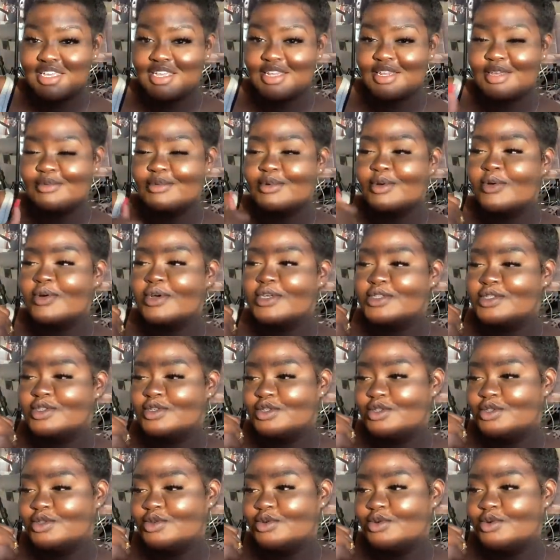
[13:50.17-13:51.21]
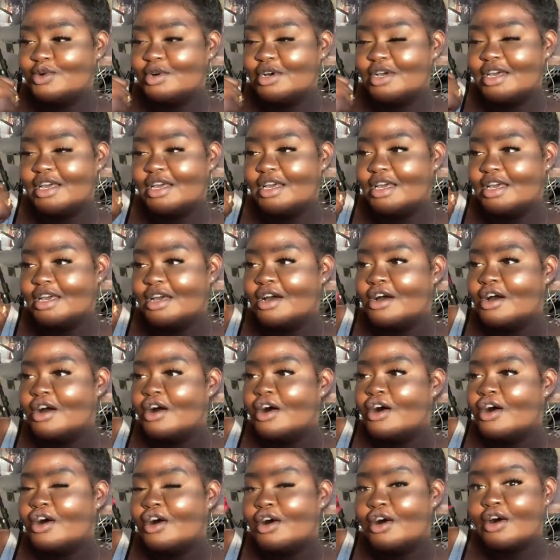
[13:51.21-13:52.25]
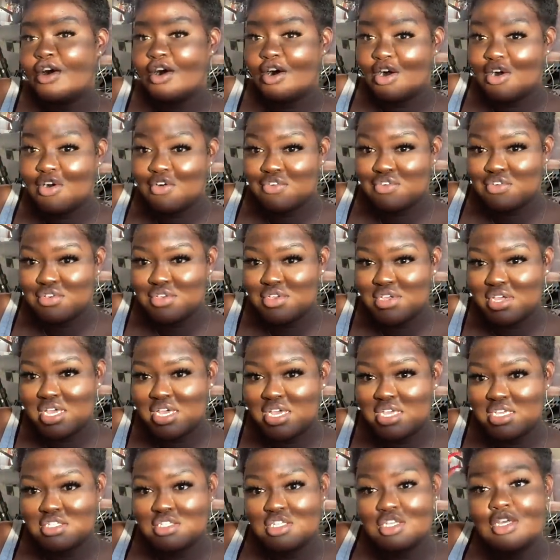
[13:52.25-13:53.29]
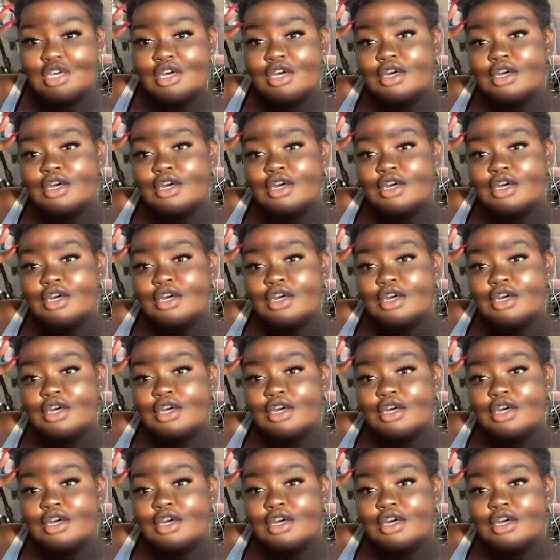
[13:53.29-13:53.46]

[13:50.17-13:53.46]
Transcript: And I'm going to do a haul for you guys.